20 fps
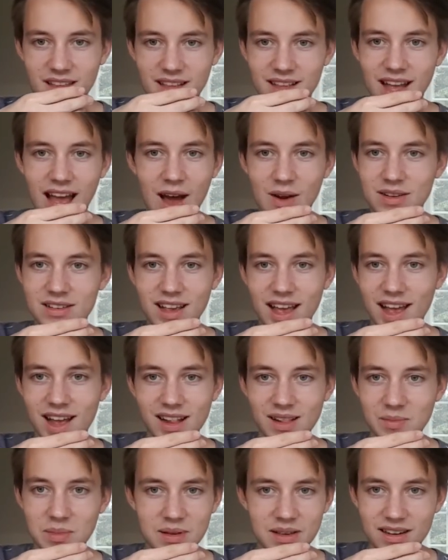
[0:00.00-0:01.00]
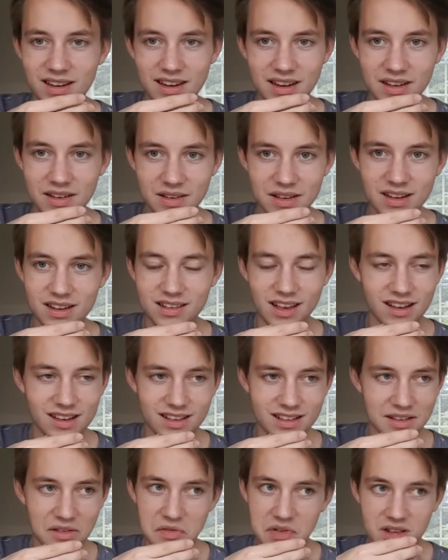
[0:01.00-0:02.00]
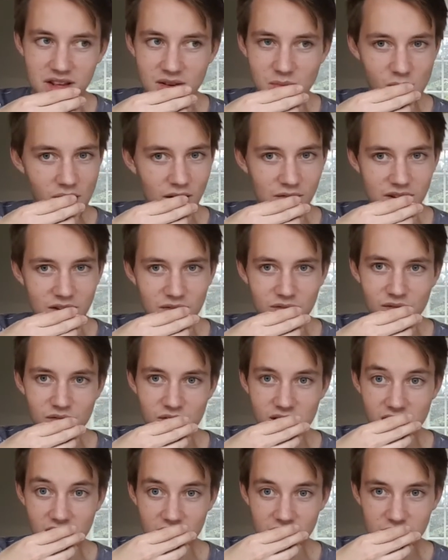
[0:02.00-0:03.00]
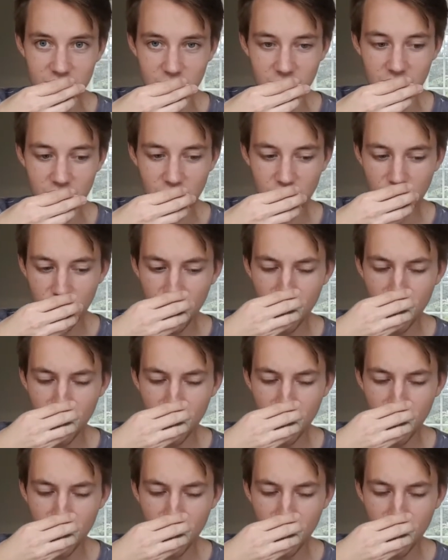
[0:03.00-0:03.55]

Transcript: How does that help? I don't know, because obviously we have different feelings, but